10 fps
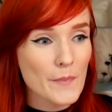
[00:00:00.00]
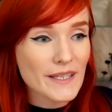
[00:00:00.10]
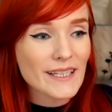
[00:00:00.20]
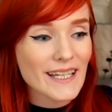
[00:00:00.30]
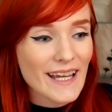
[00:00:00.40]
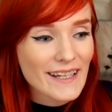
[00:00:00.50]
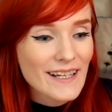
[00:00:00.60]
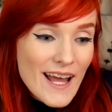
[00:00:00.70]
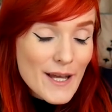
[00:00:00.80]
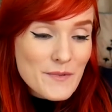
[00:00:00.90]
But then again,
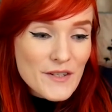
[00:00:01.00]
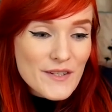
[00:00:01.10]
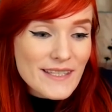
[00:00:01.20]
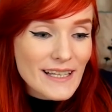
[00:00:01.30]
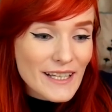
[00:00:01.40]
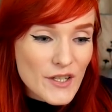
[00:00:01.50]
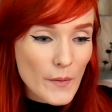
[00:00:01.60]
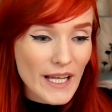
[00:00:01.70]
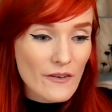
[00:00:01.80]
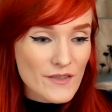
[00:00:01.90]
hamsters, they like
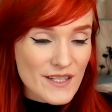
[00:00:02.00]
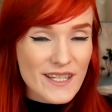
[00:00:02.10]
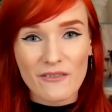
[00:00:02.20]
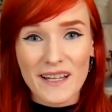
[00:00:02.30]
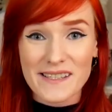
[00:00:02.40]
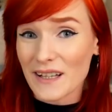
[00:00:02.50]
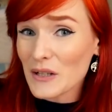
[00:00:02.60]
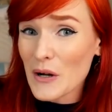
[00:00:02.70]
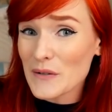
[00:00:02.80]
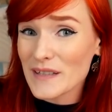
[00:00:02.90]
going after stuff like
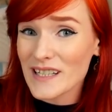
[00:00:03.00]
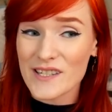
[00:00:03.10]
silicone,